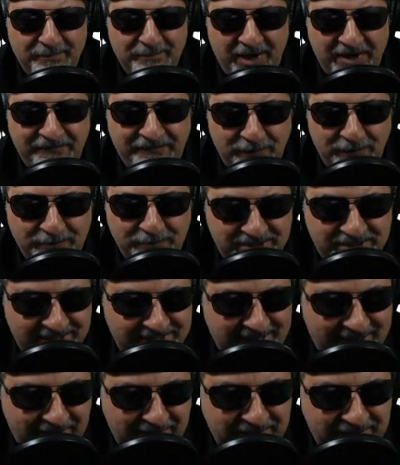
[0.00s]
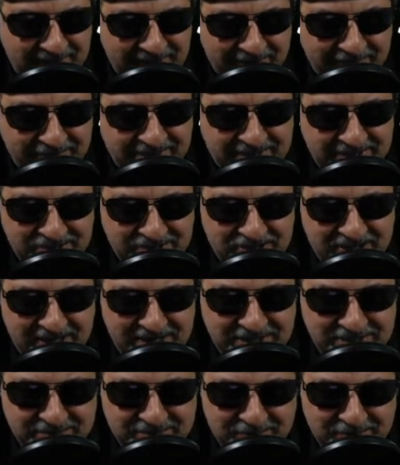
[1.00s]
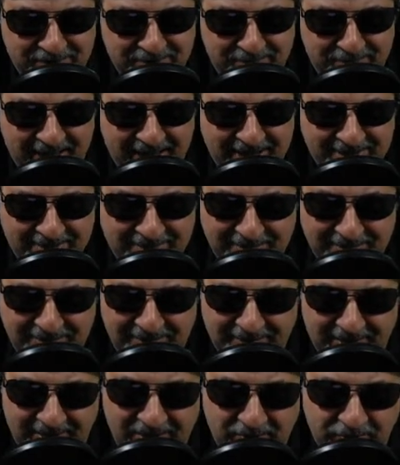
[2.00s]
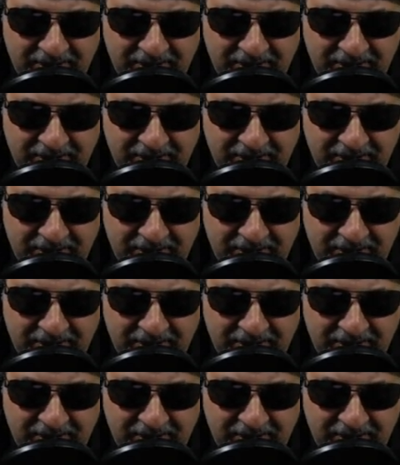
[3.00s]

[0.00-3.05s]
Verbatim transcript: My phone, now that everything changes automatically, I don't